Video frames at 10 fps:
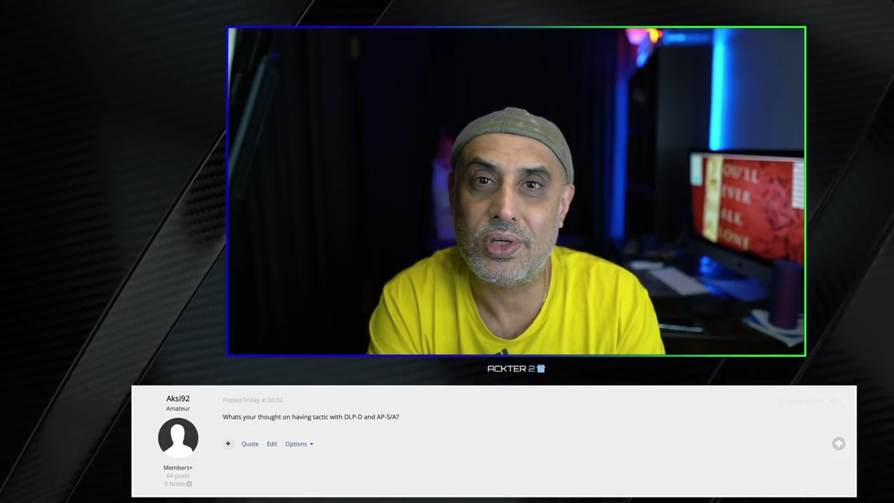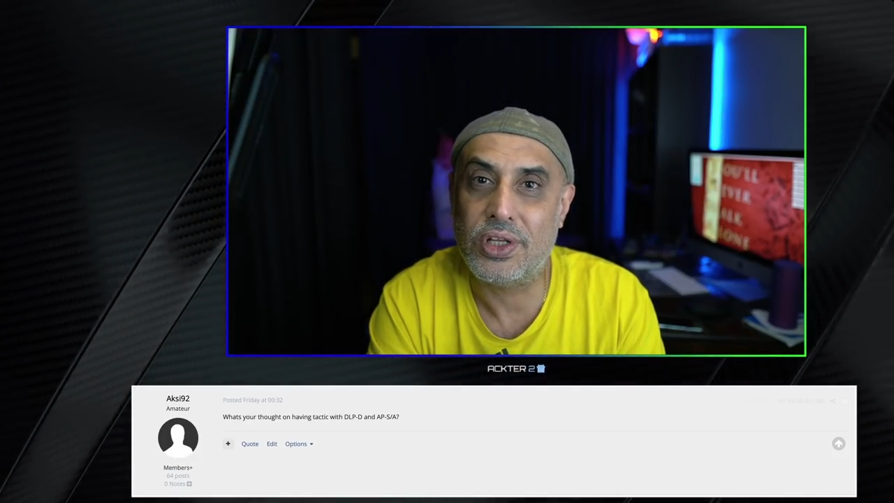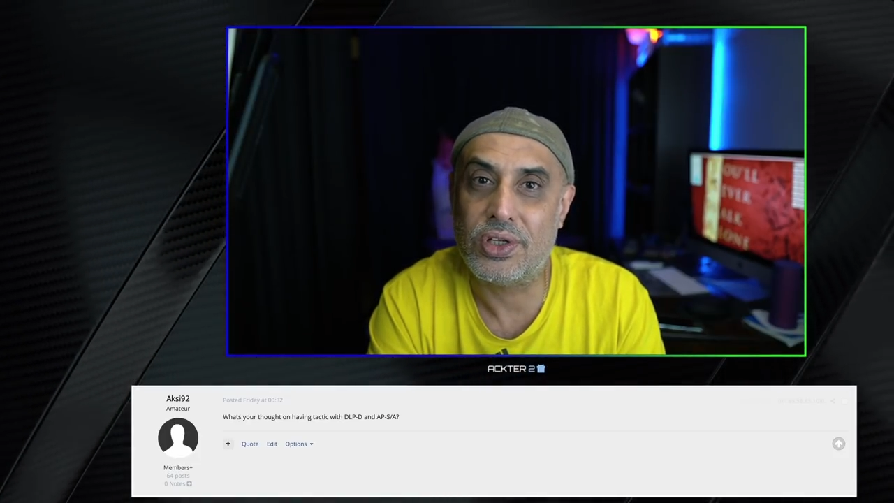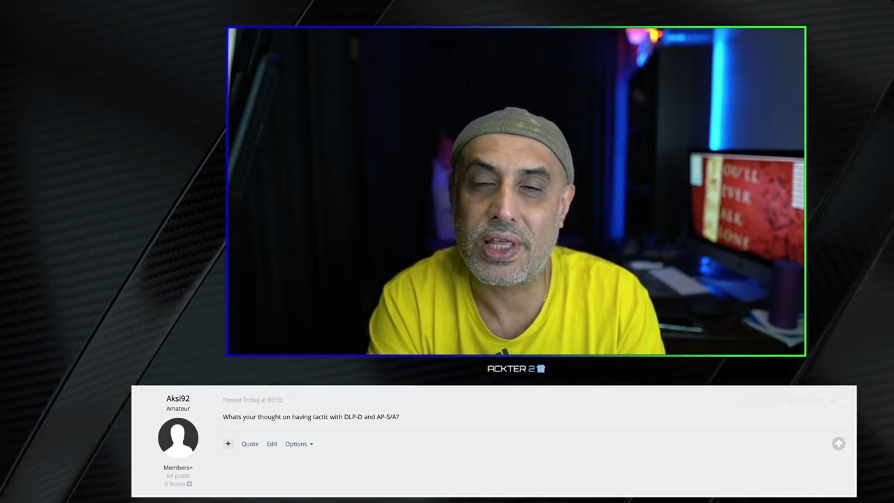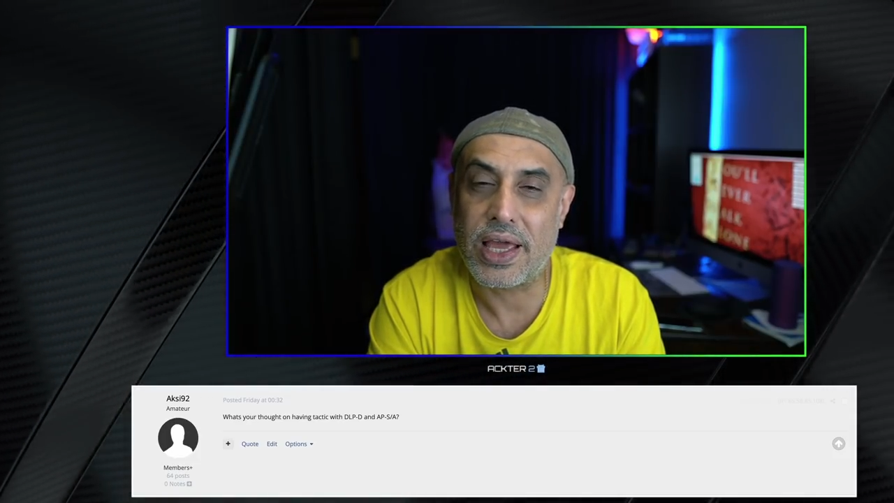
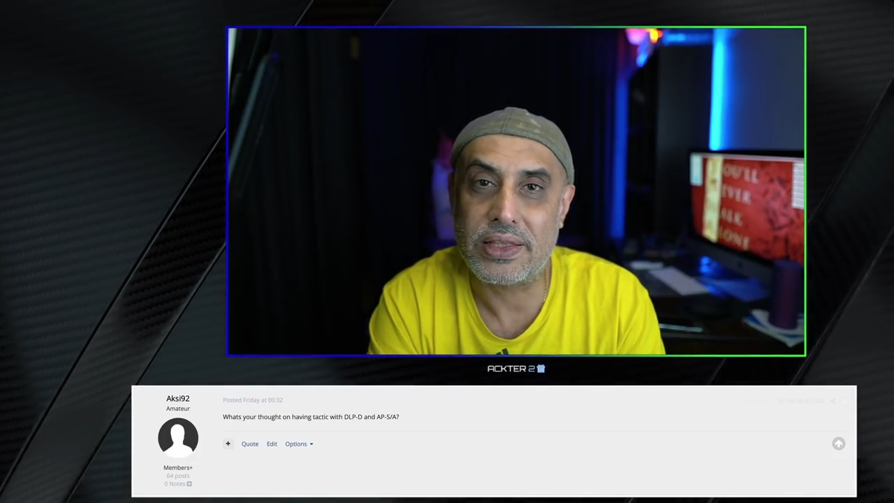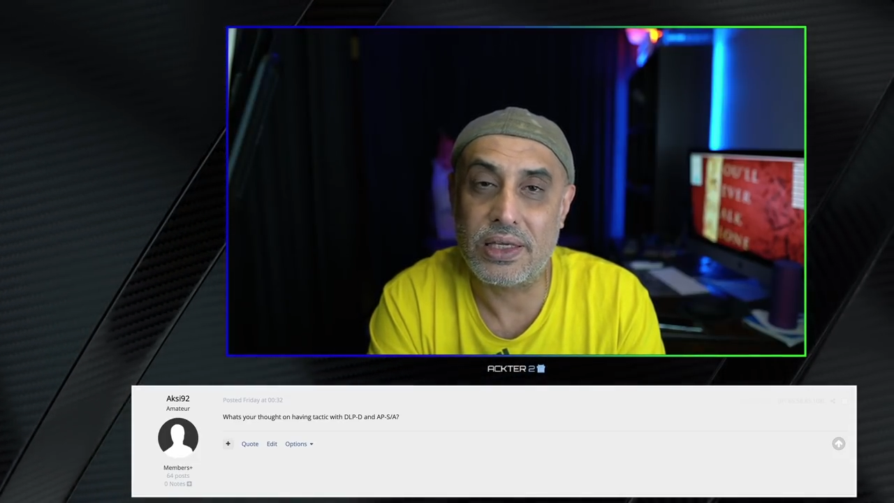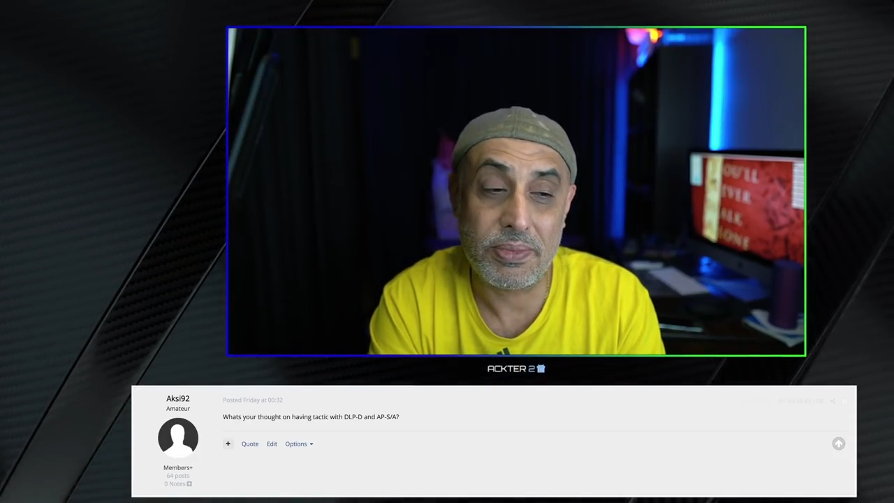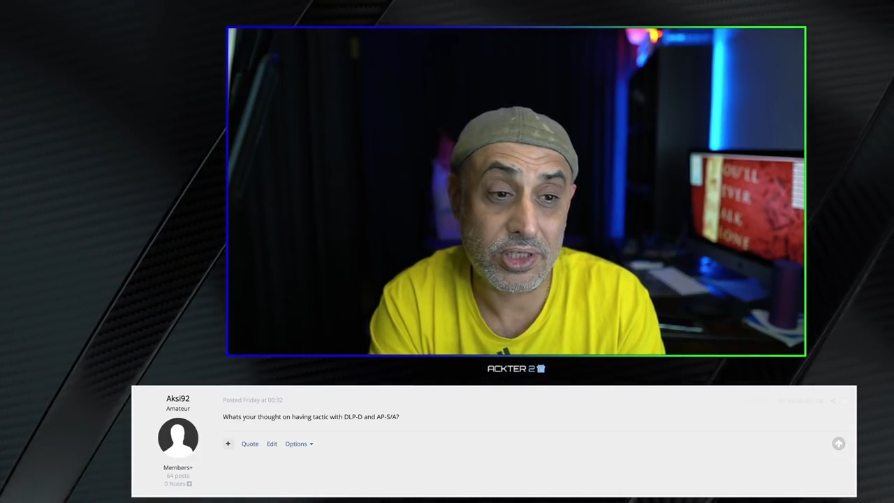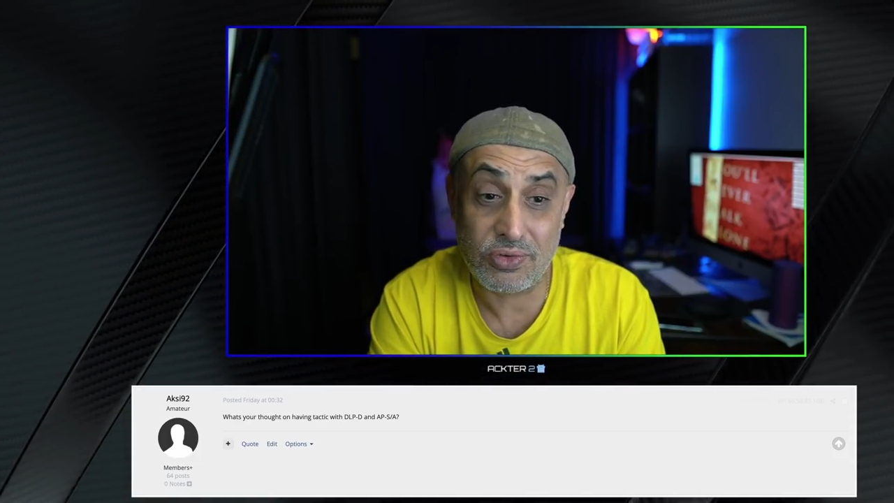in your
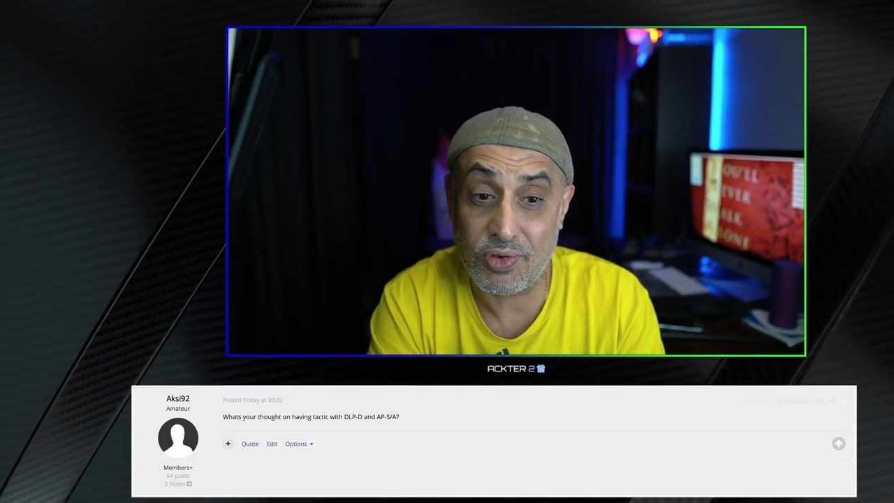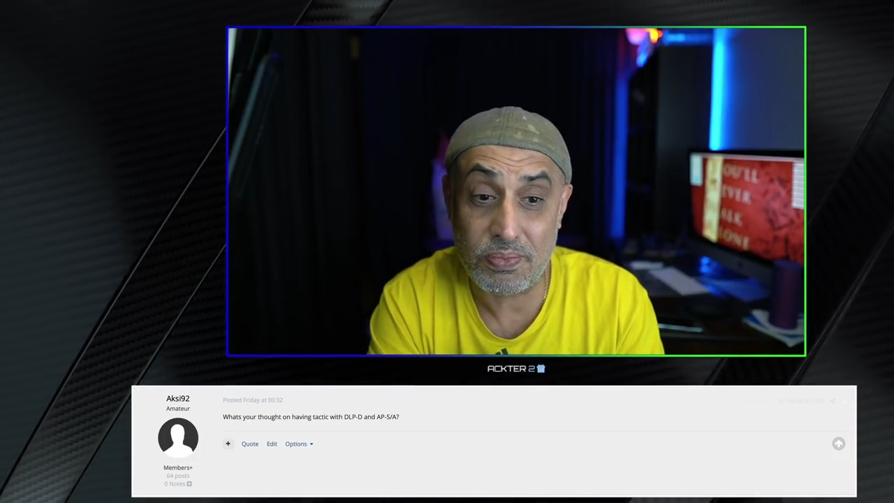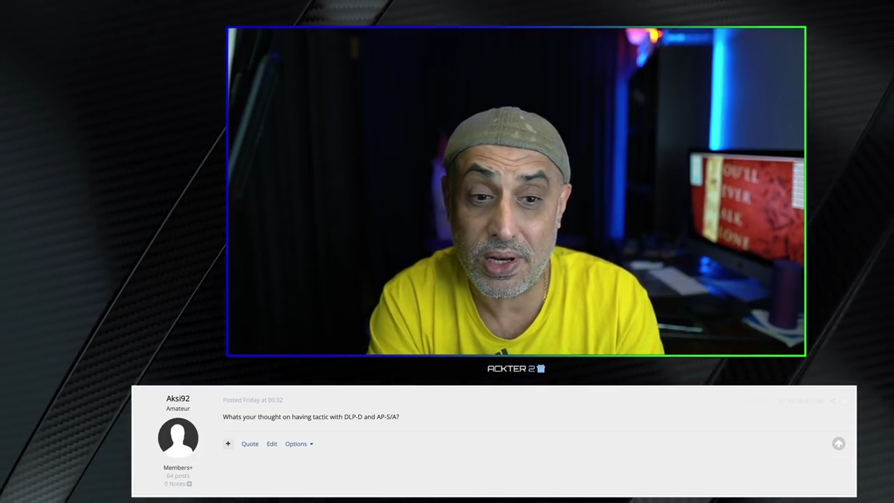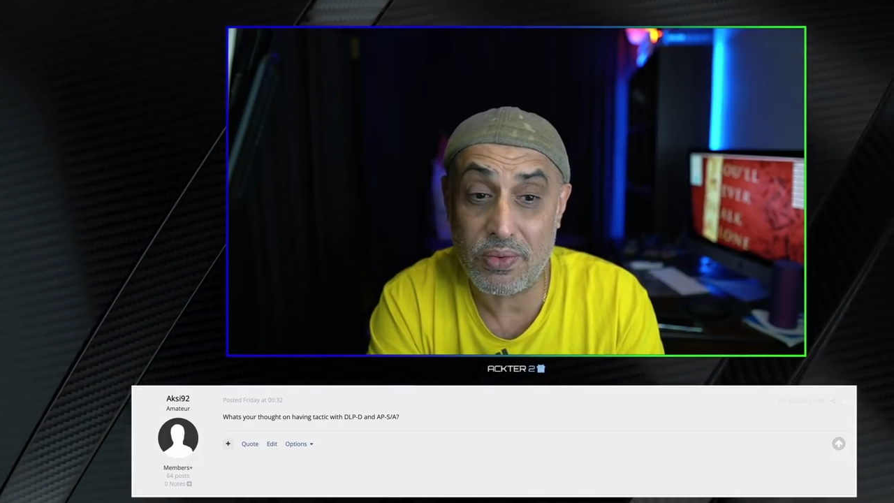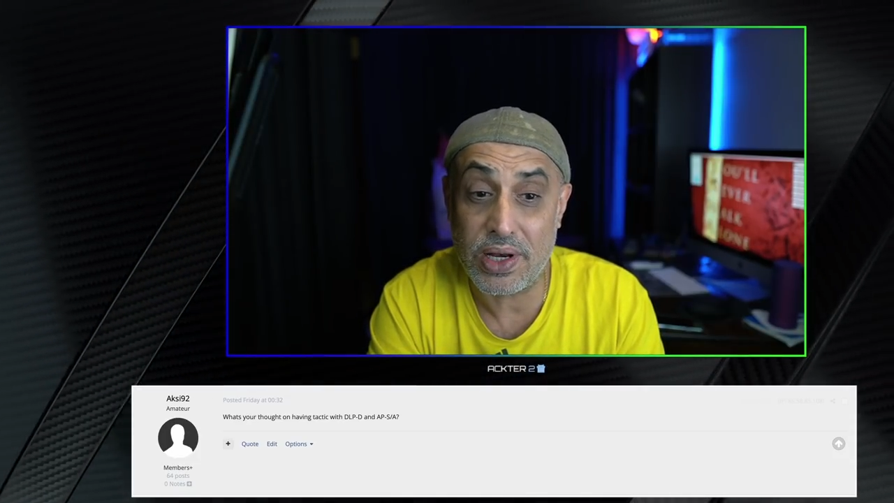tactic because if
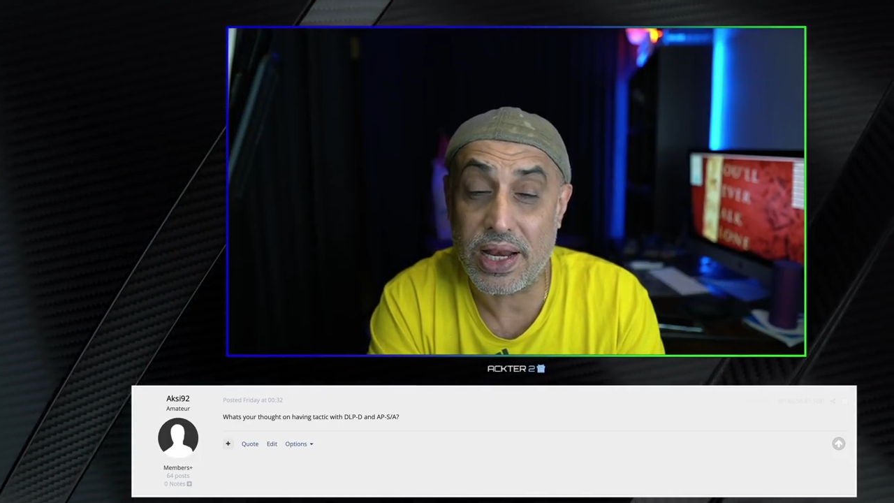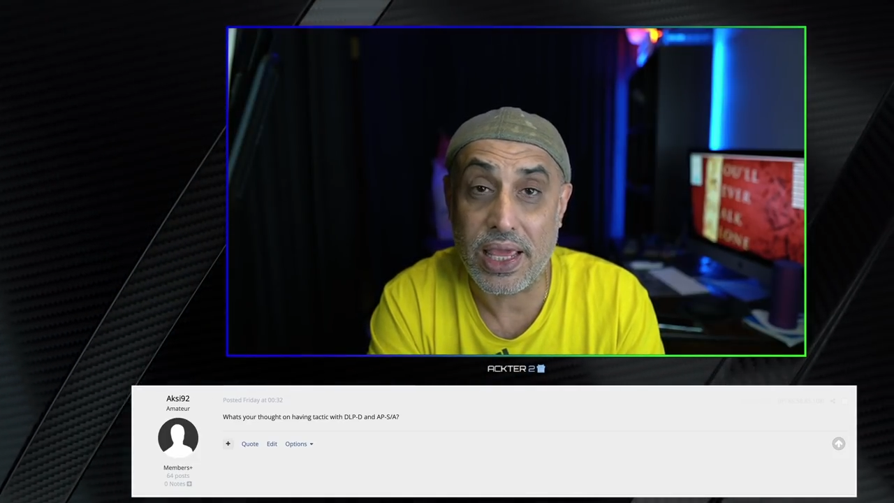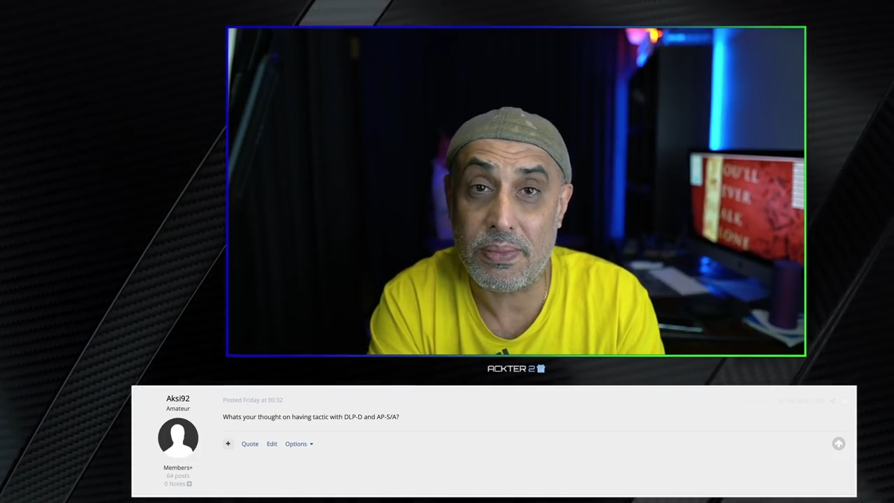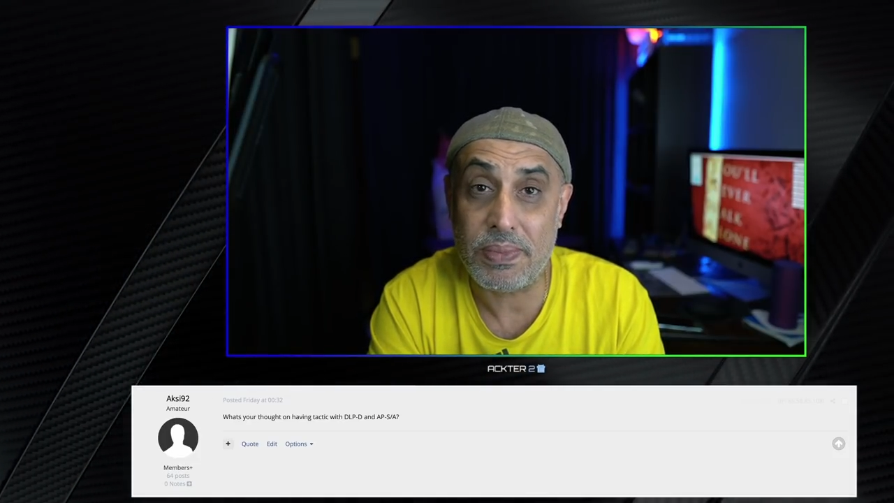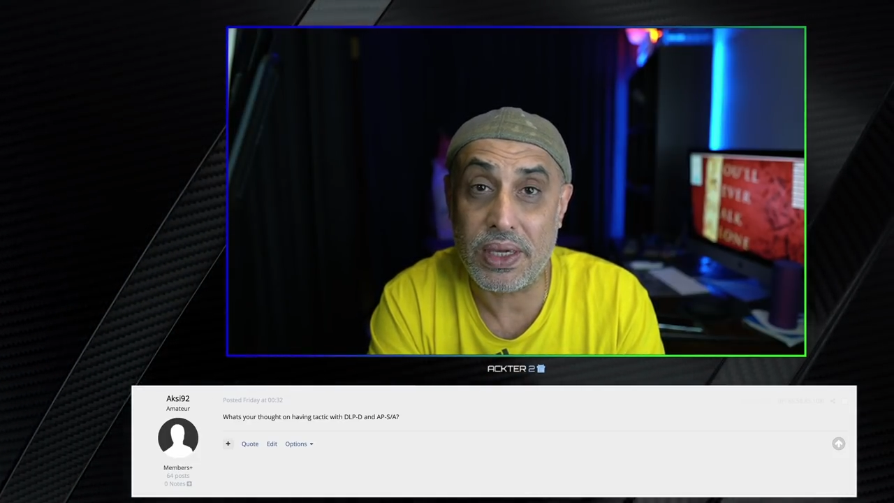you play with
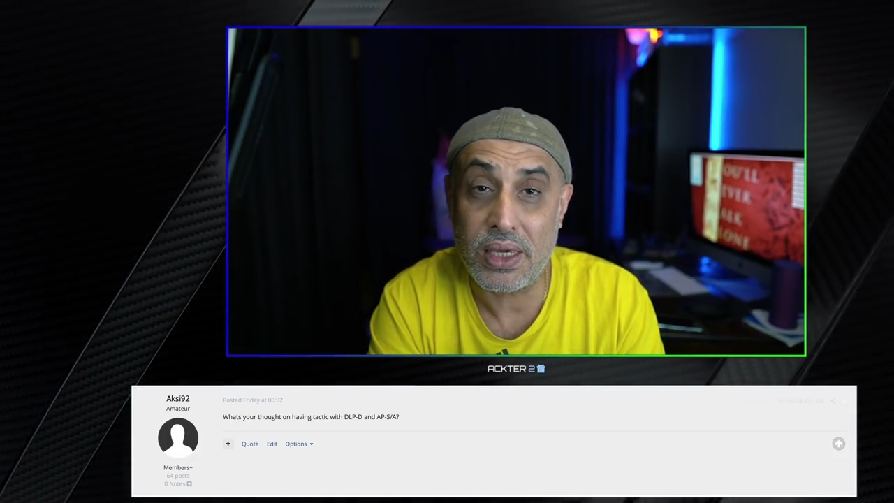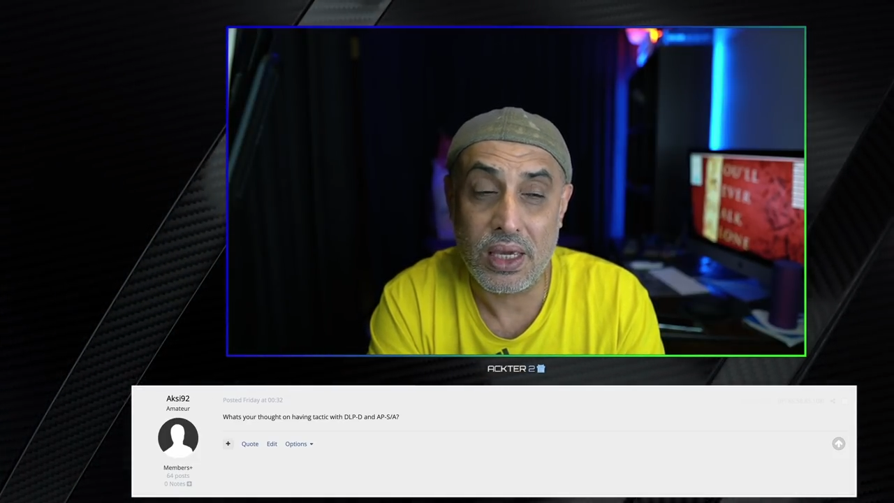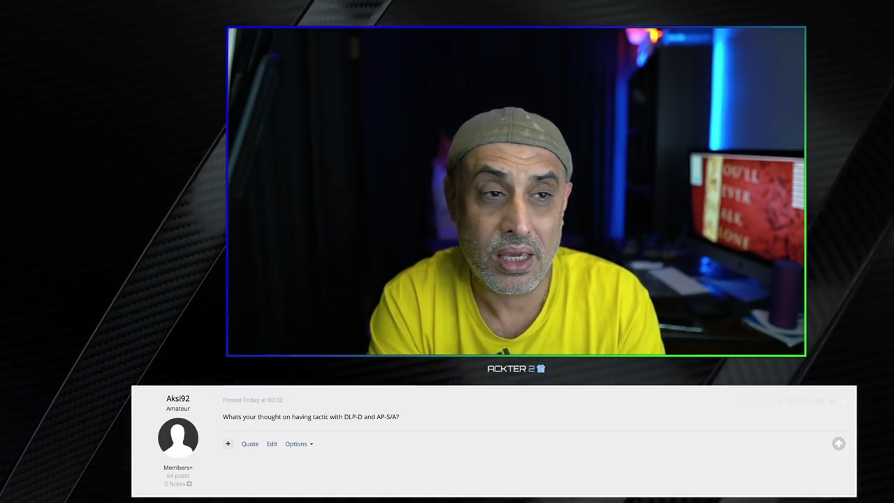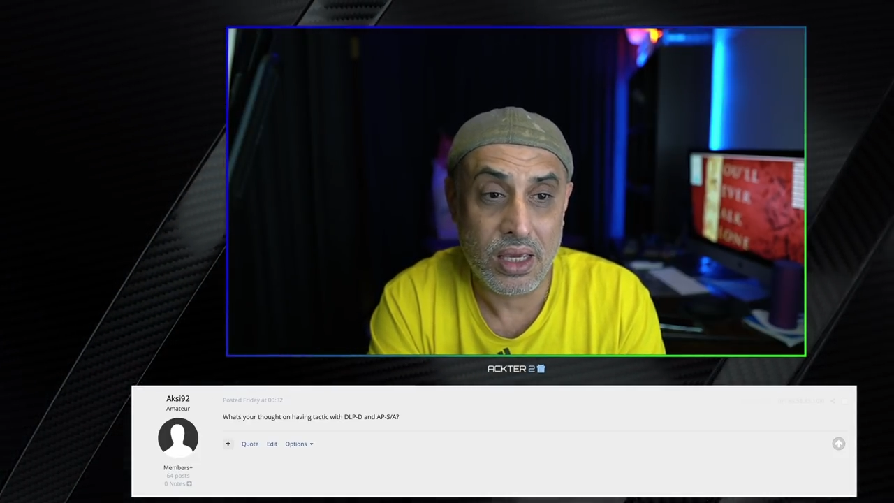an AP